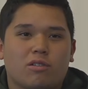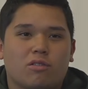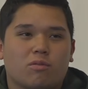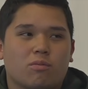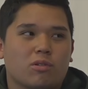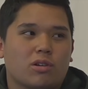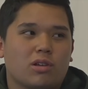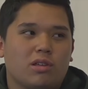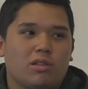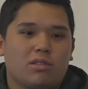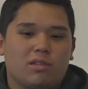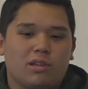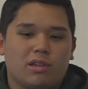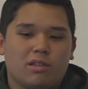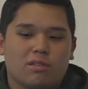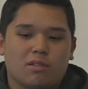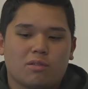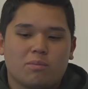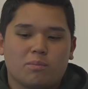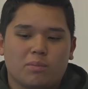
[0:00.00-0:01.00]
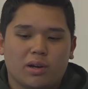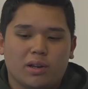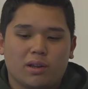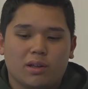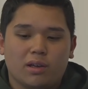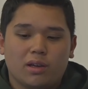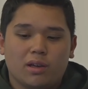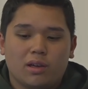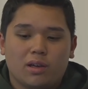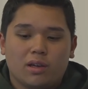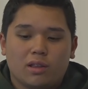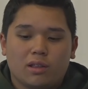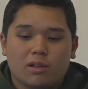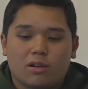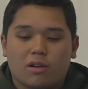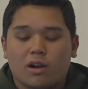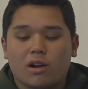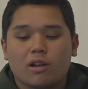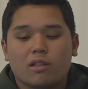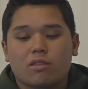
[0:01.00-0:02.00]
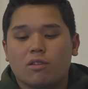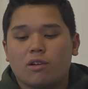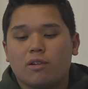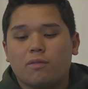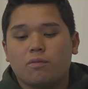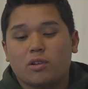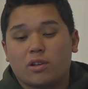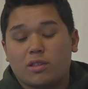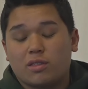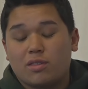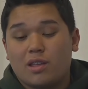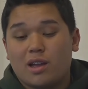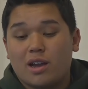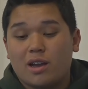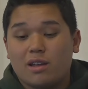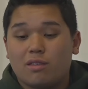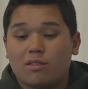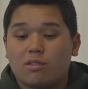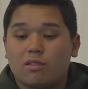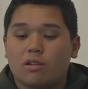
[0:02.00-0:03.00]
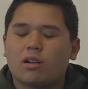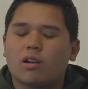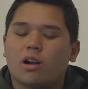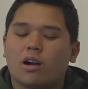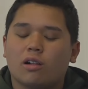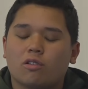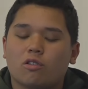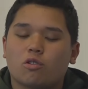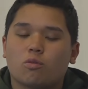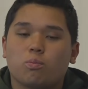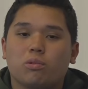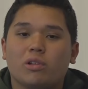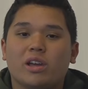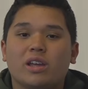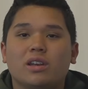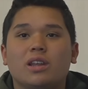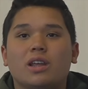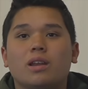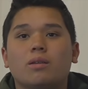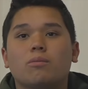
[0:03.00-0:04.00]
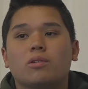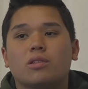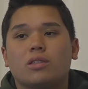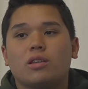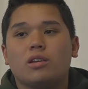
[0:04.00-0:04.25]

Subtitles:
his rookie season, but the card itself looks nice. The colors blend in with